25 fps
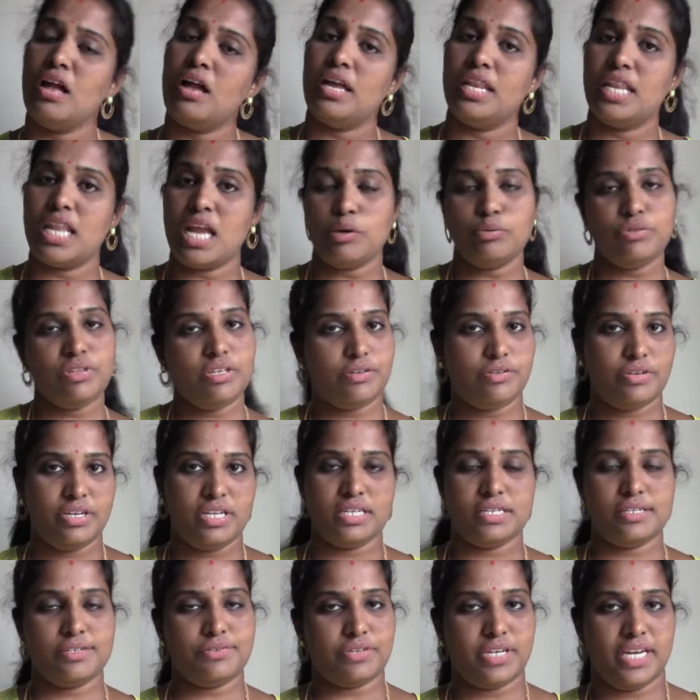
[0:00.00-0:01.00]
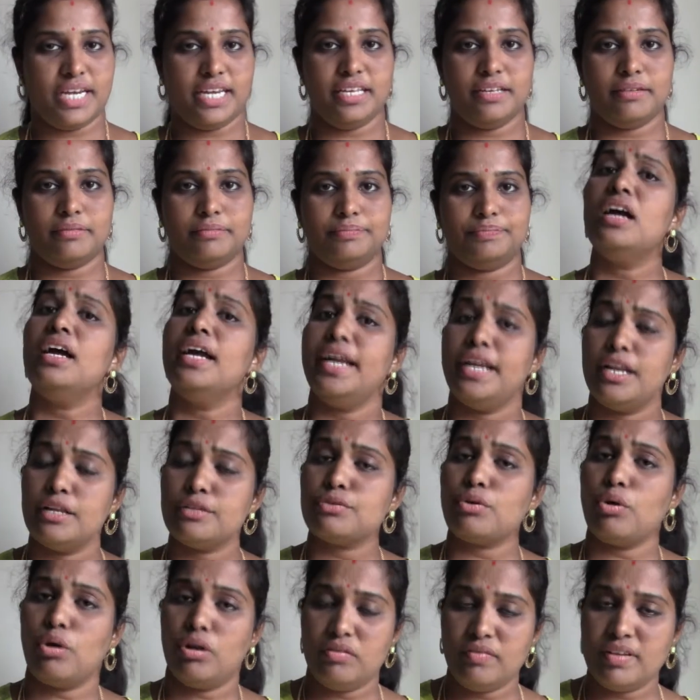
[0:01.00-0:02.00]
Now the drink is ready. It is
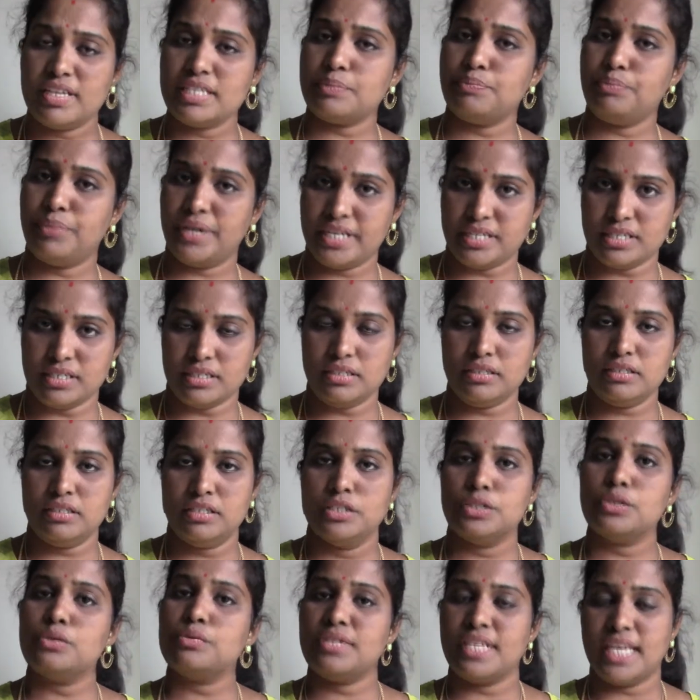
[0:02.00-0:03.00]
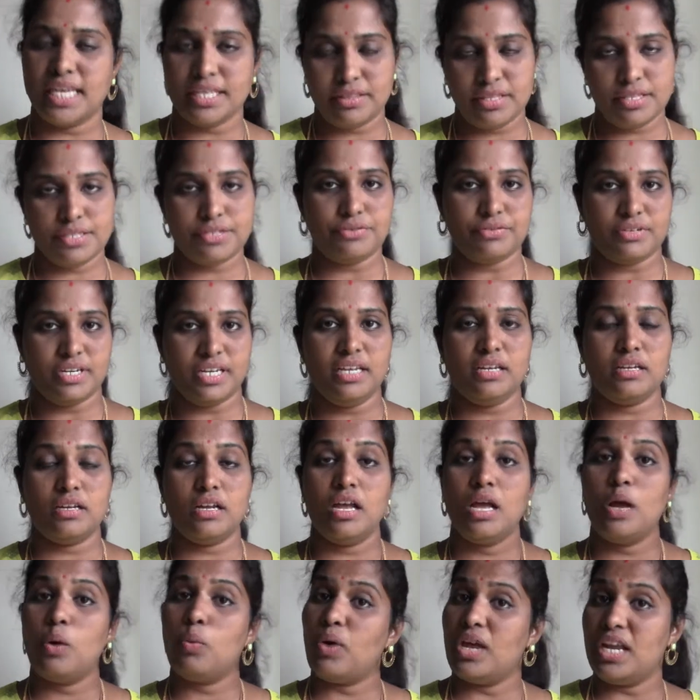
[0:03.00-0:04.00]
always better to take this drink
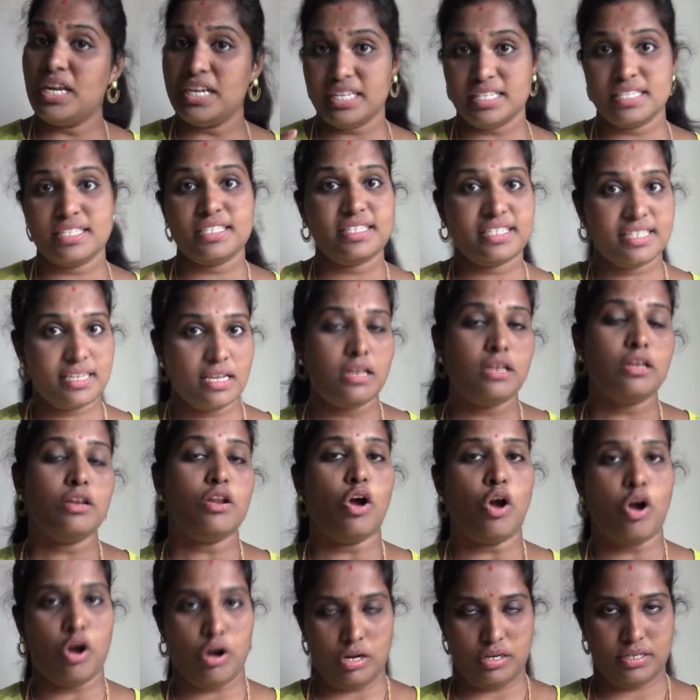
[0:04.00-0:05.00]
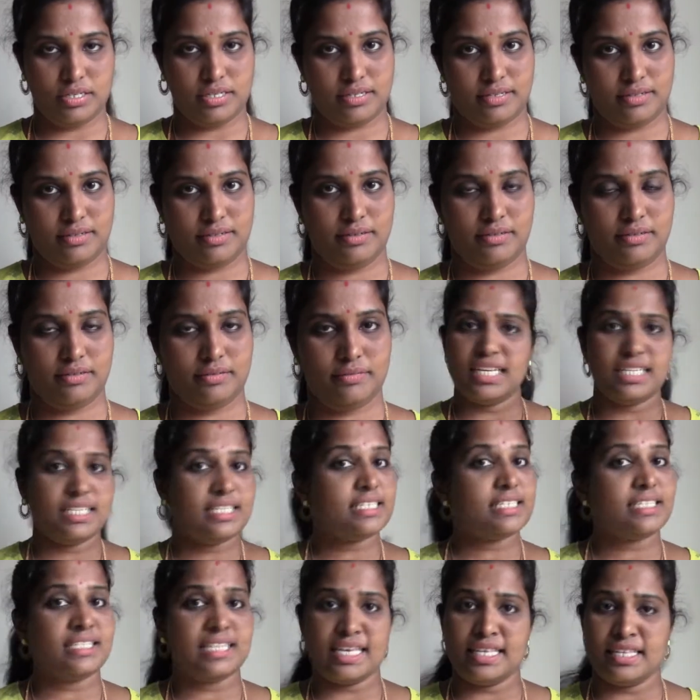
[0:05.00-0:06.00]
while it is still hot. It
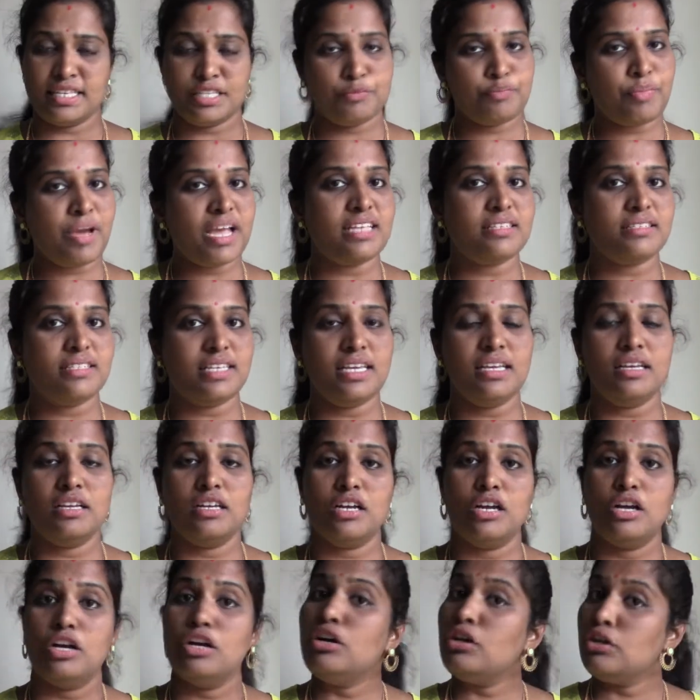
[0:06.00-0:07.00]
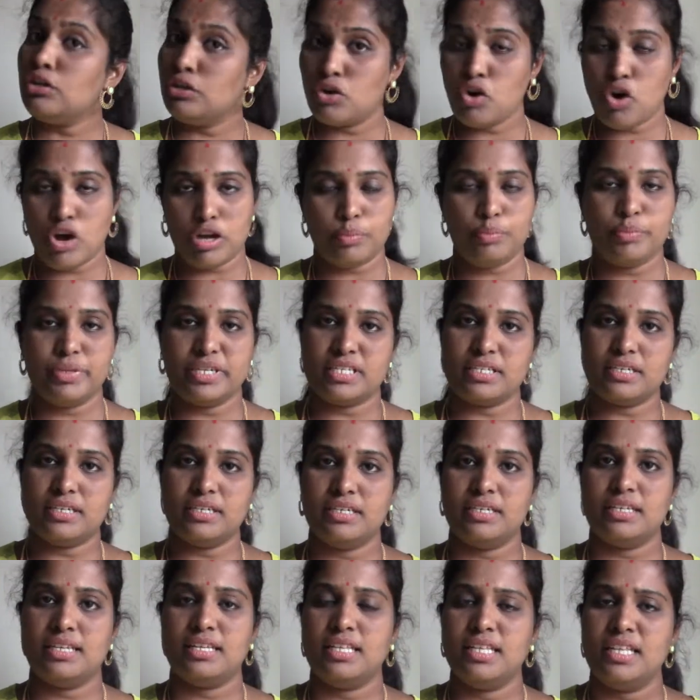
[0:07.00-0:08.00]
is neither spicy nor
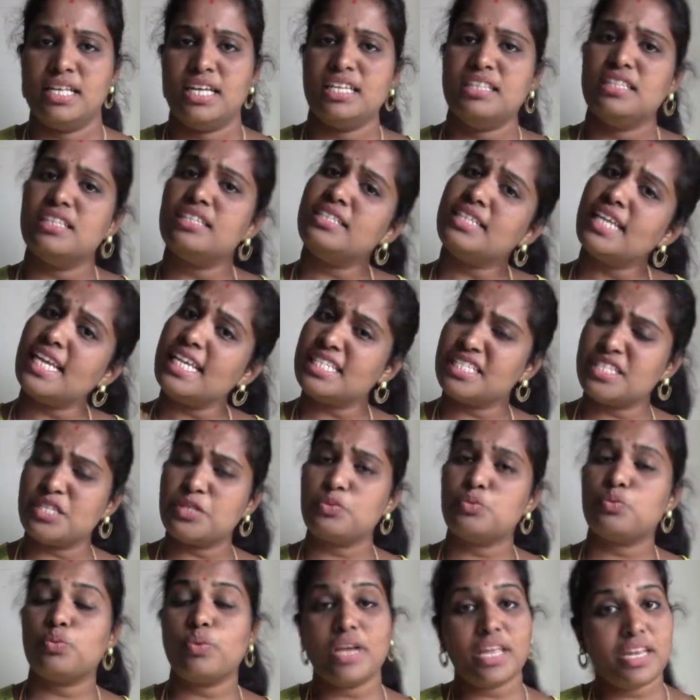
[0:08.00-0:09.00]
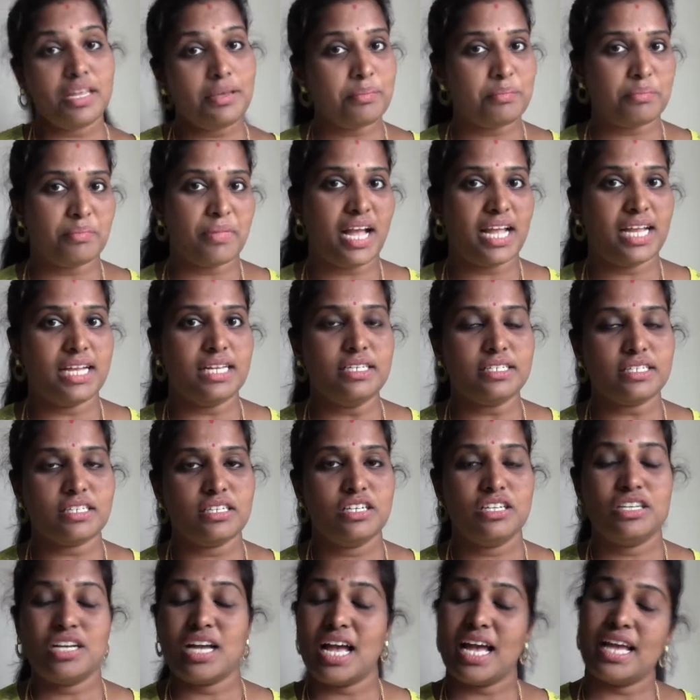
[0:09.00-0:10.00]
bitter. The taste is very mild
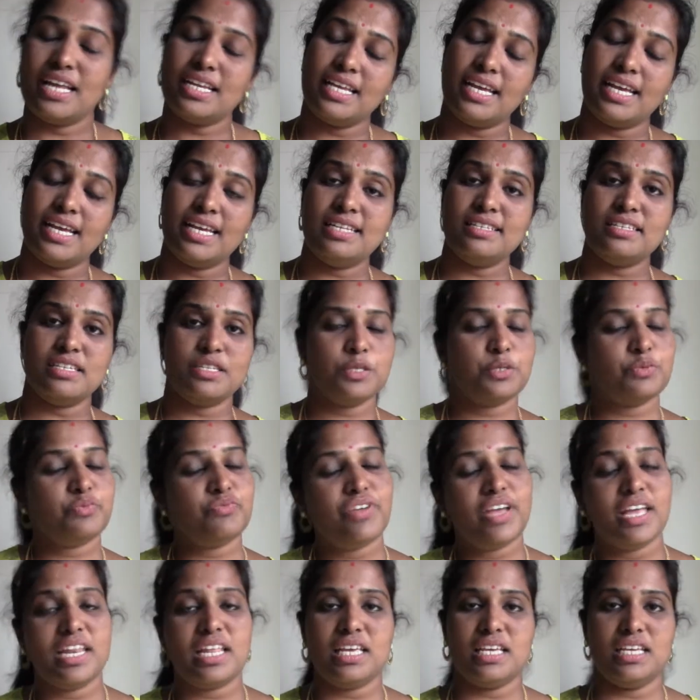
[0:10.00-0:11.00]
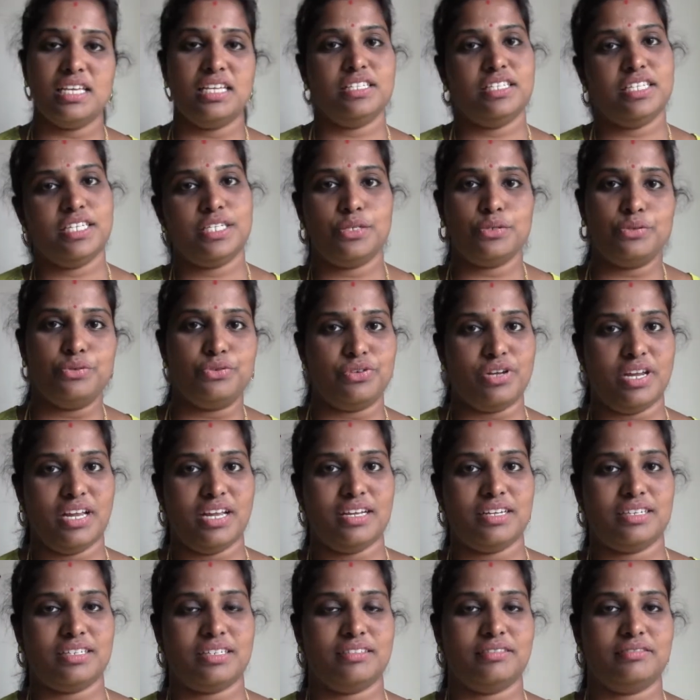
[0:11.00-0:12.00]
and hence it is very easy to
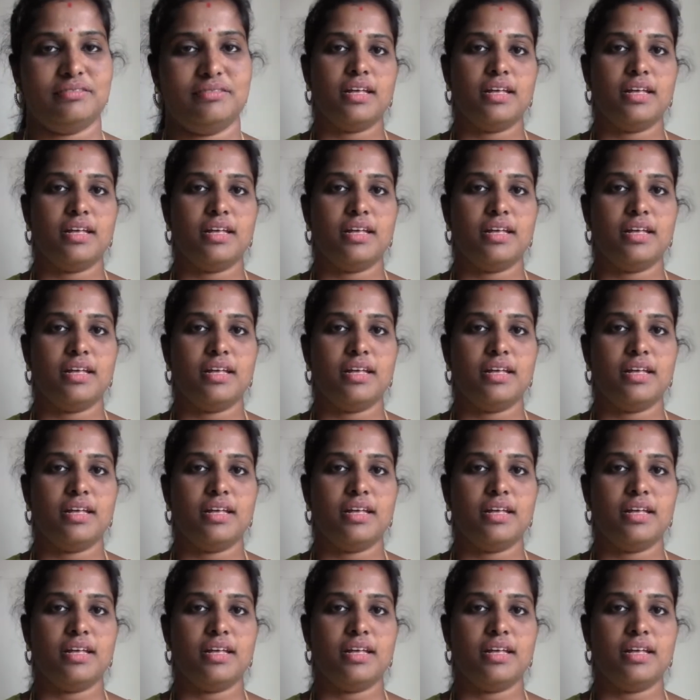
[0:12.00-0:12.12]
drink.